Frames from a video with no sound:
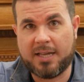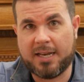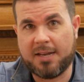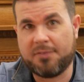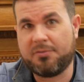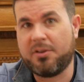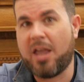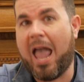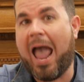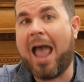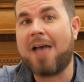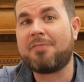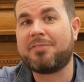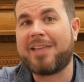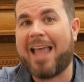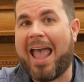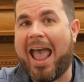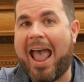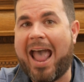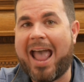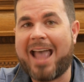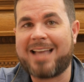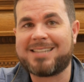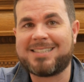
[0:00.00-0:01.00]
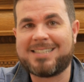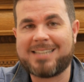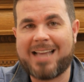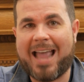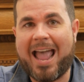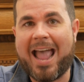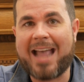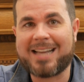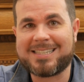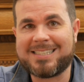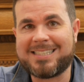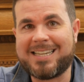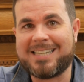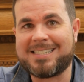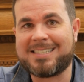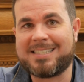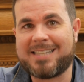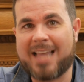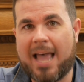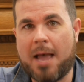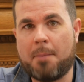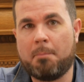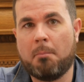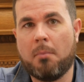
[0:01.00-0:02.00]
And if you have to access
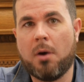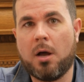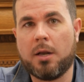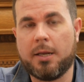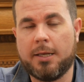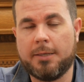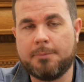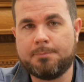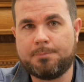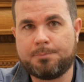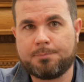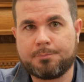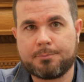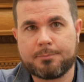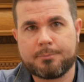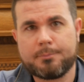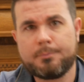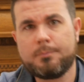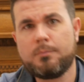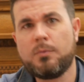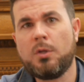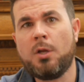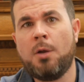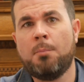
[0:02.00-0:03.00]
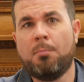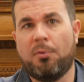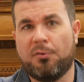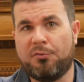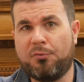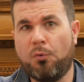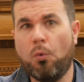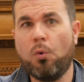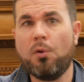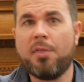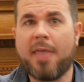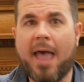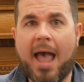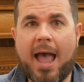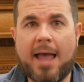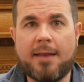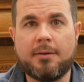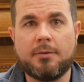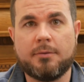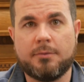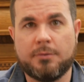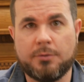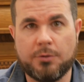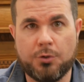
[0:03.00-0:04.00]
that money before
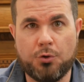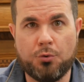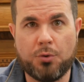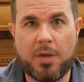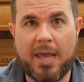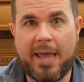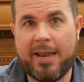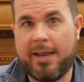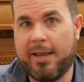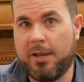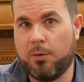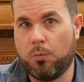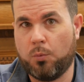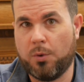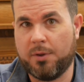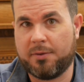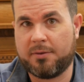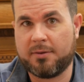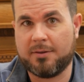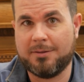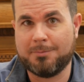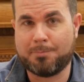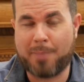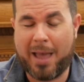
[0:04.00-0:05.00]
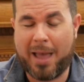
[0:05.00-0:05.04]
that, you get hit with